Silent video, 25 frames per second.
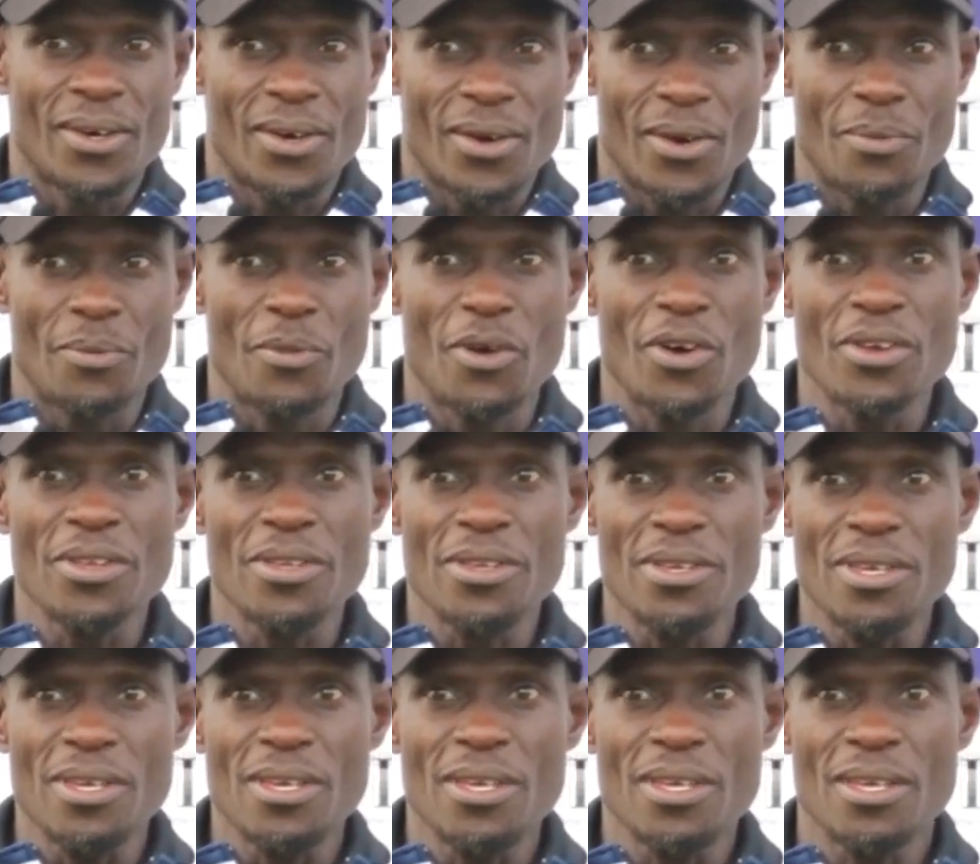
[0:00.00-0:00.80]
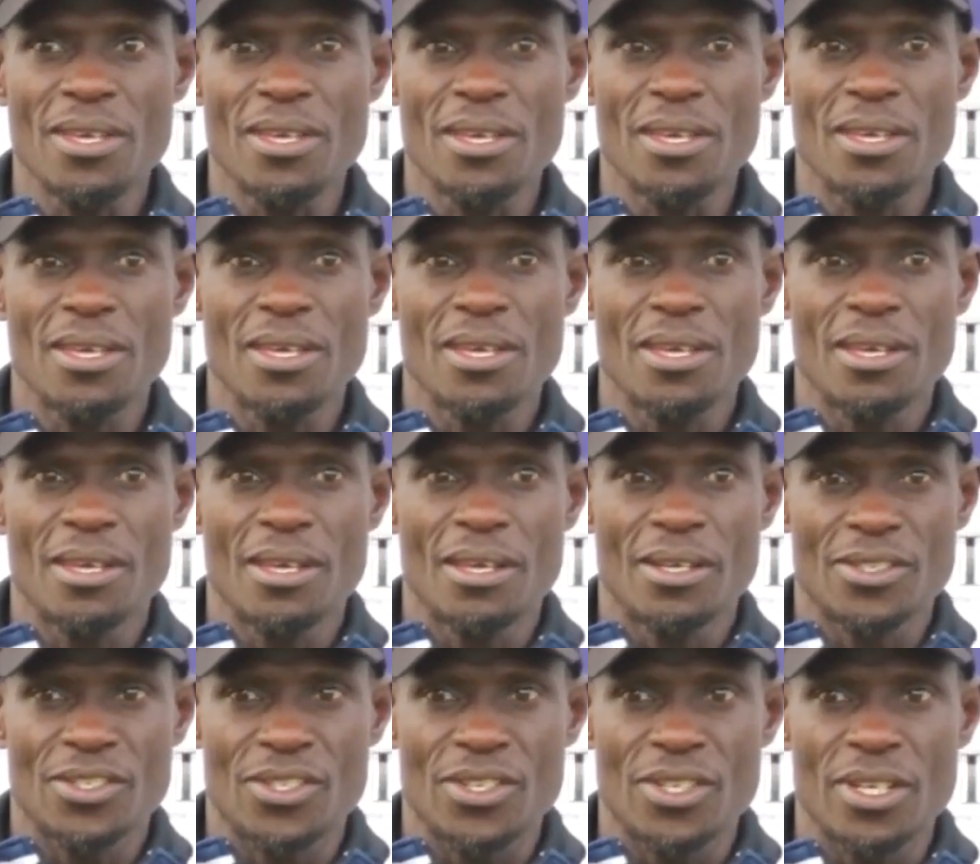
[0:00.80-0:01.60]
Omonyi,
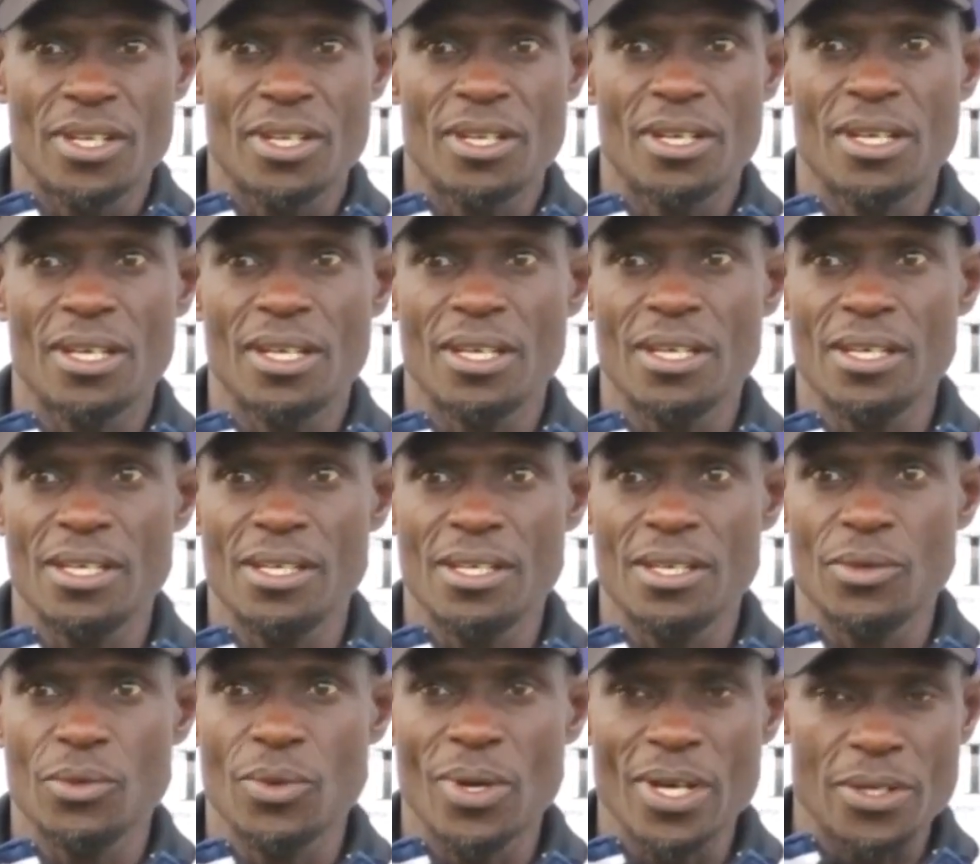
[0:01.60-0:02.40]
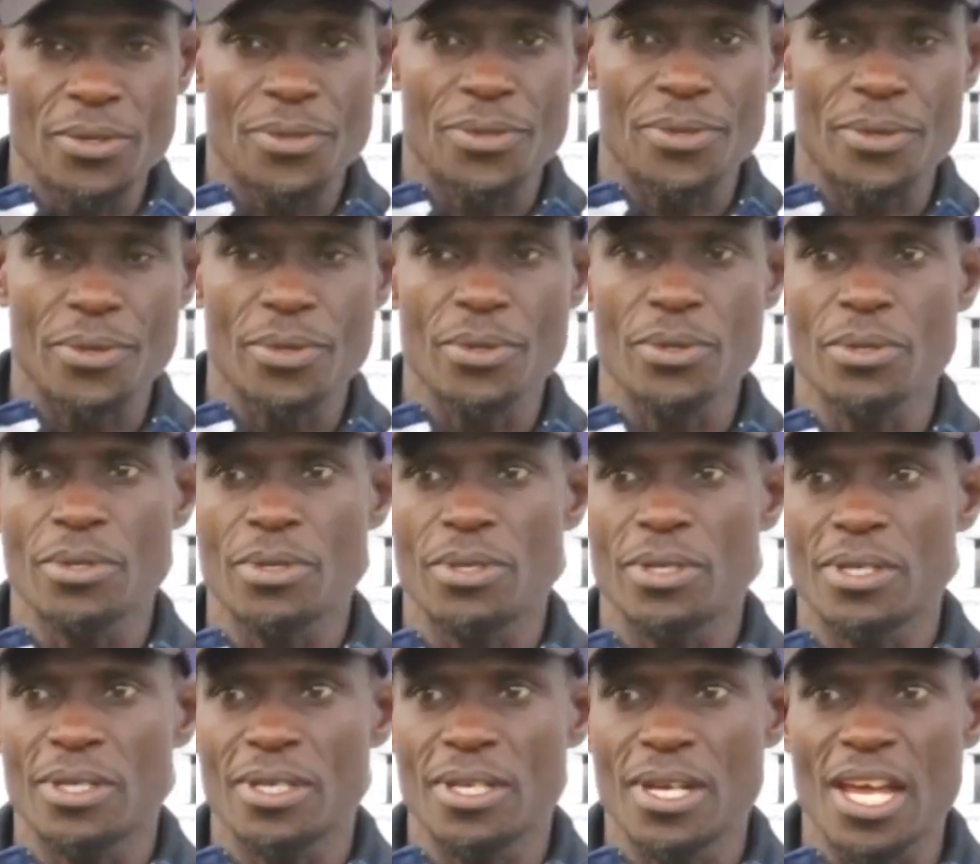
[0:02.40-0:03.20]
he went
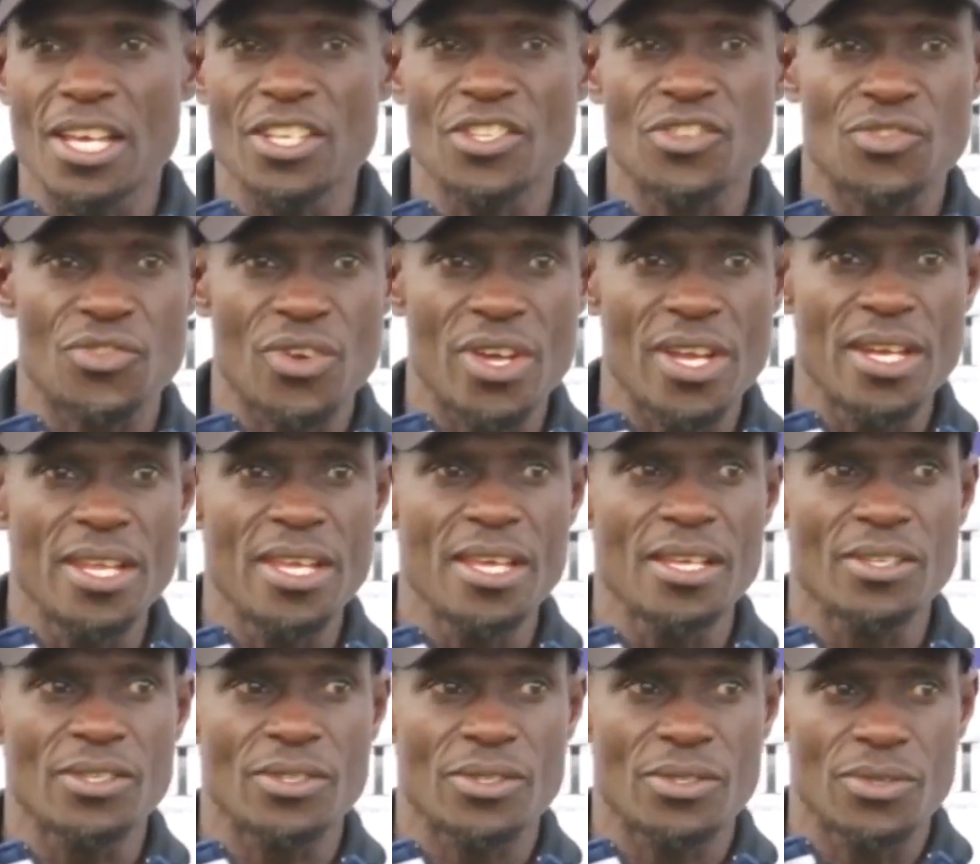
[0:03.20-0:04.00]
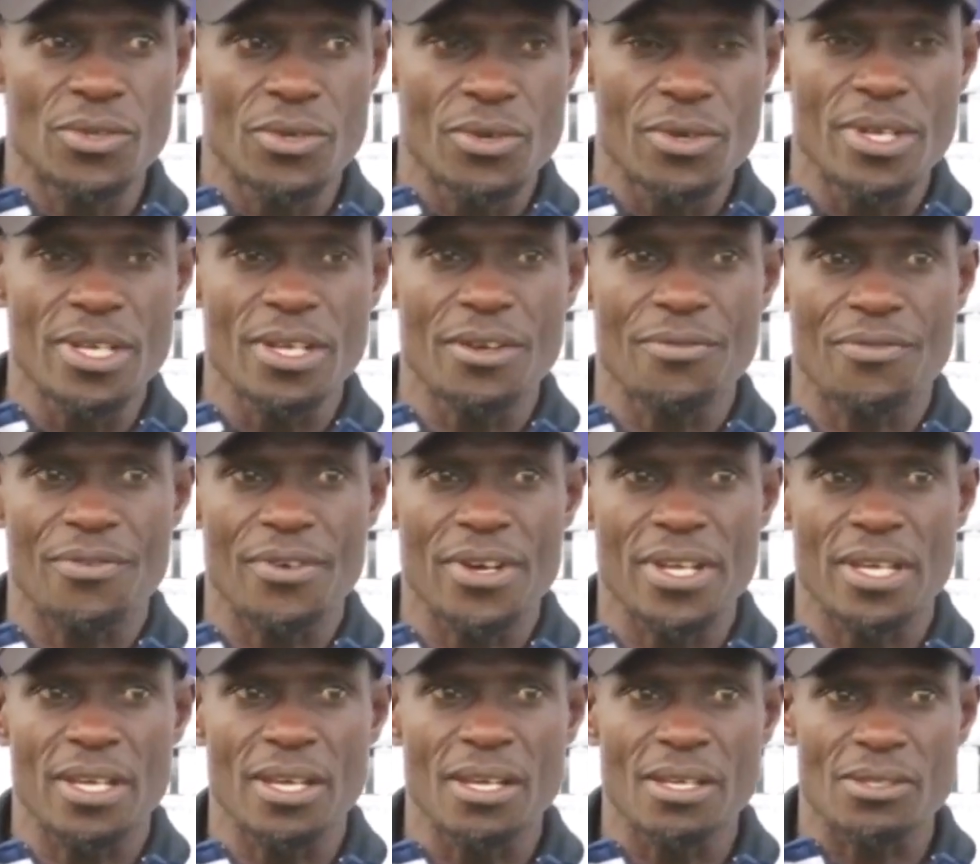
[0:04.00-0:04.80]
through nice trainings during
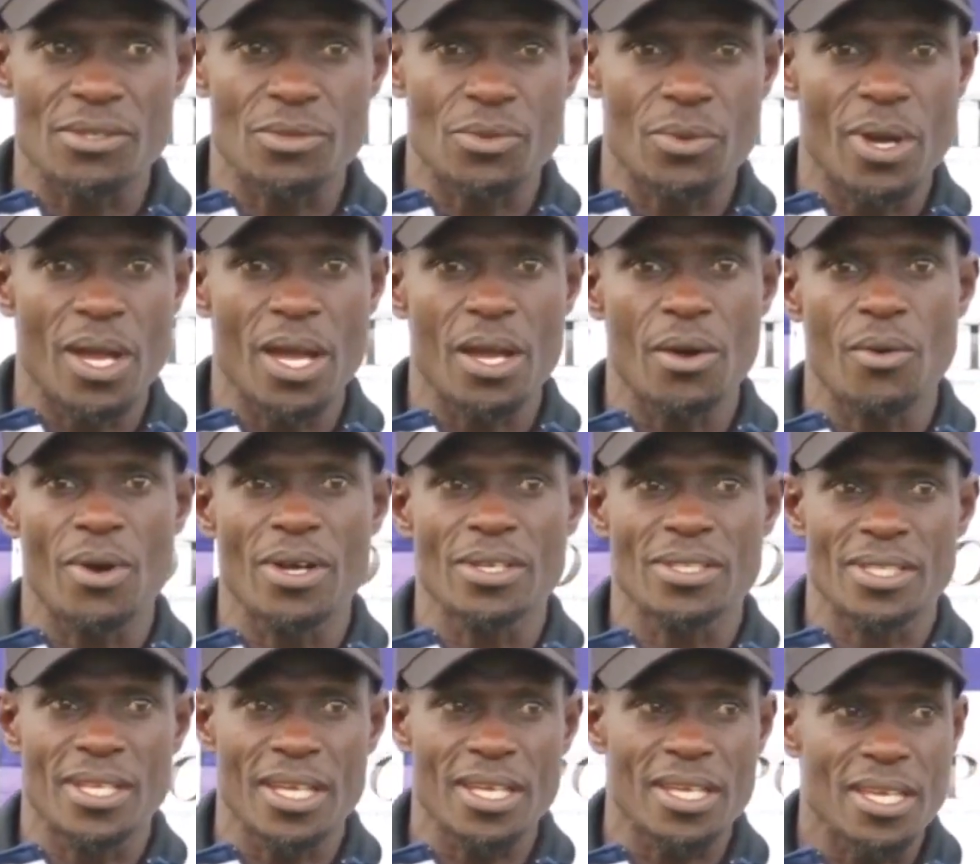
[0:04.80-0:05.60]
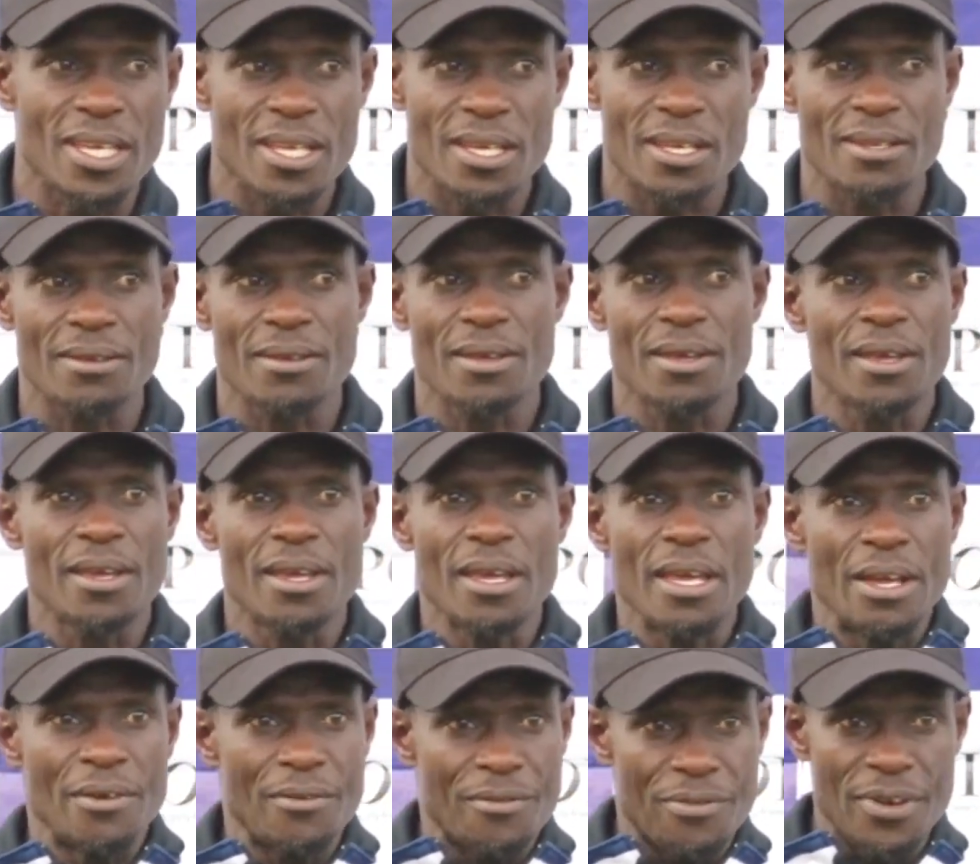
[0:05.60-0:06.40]
free kicks where he was taking
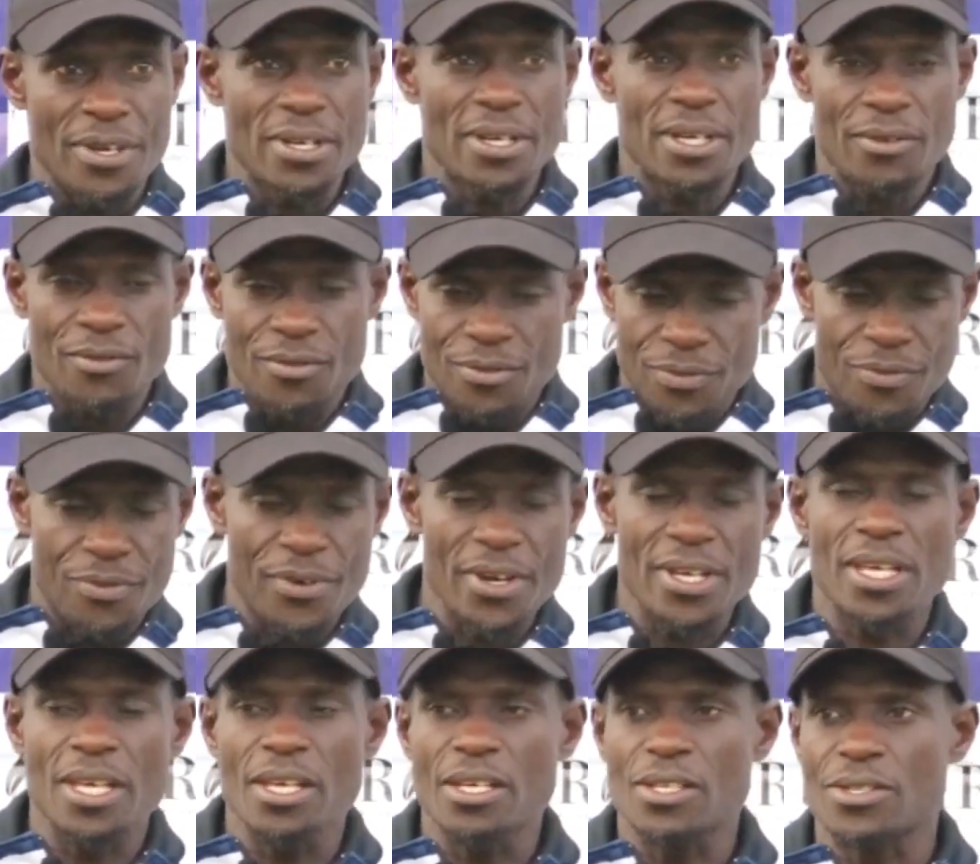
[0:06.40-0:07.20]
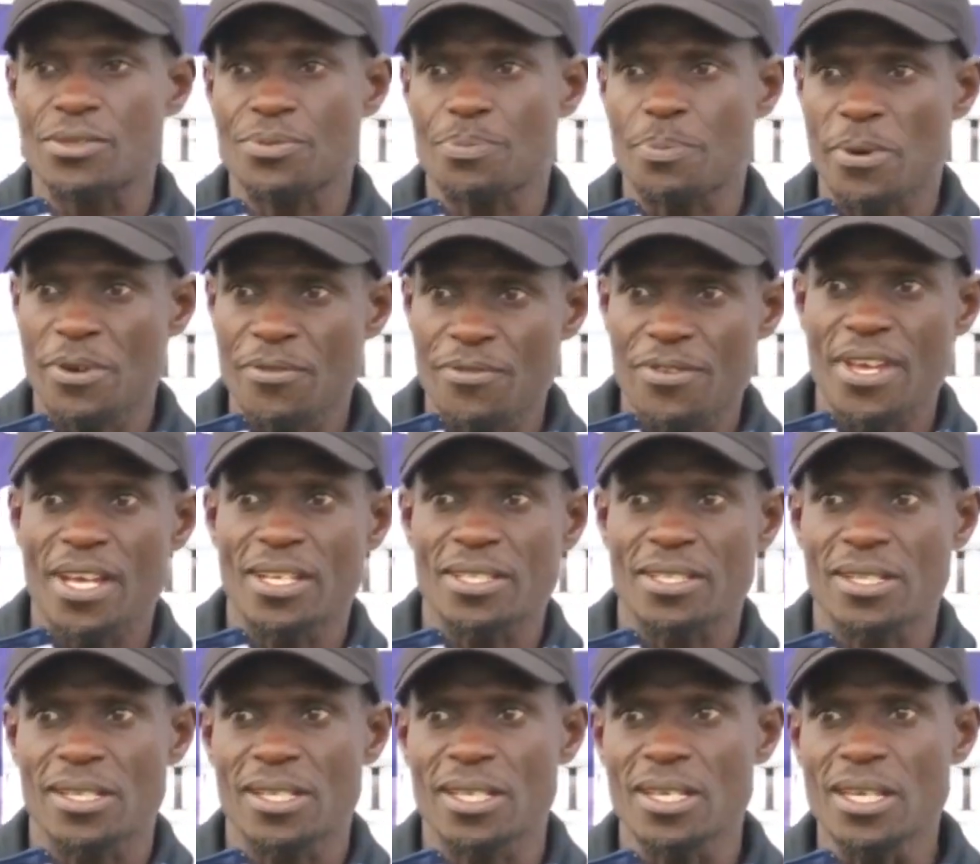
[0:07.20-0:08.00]
free kicks
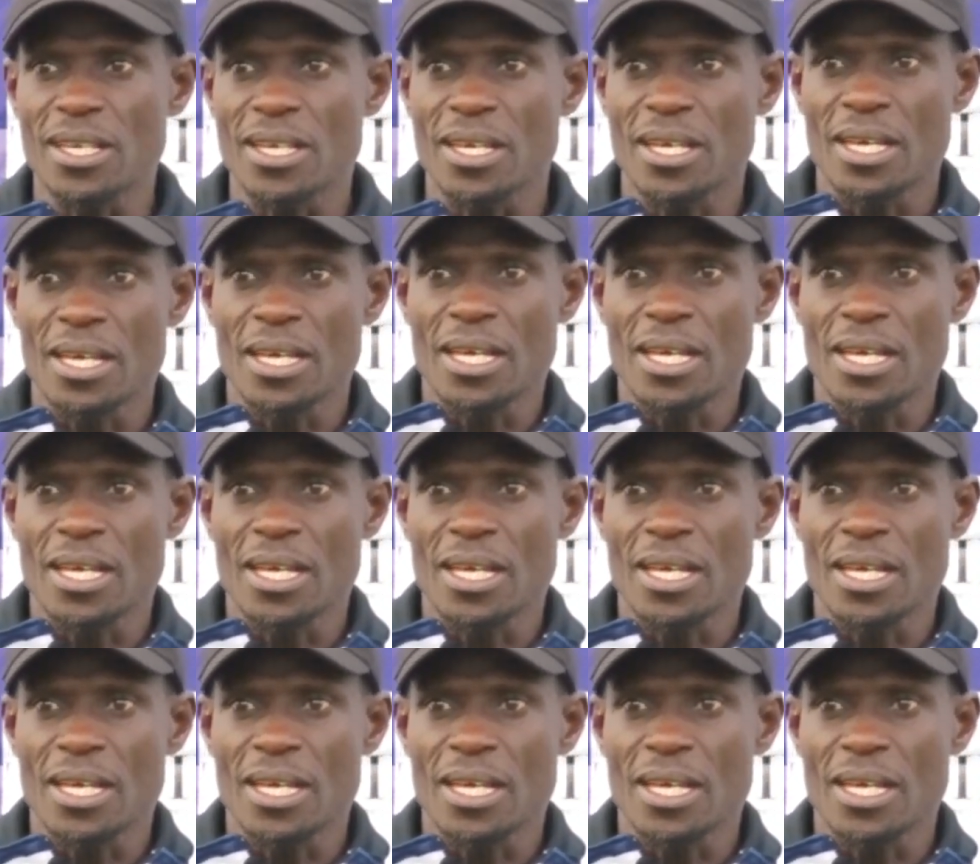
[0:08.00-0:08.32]
previously.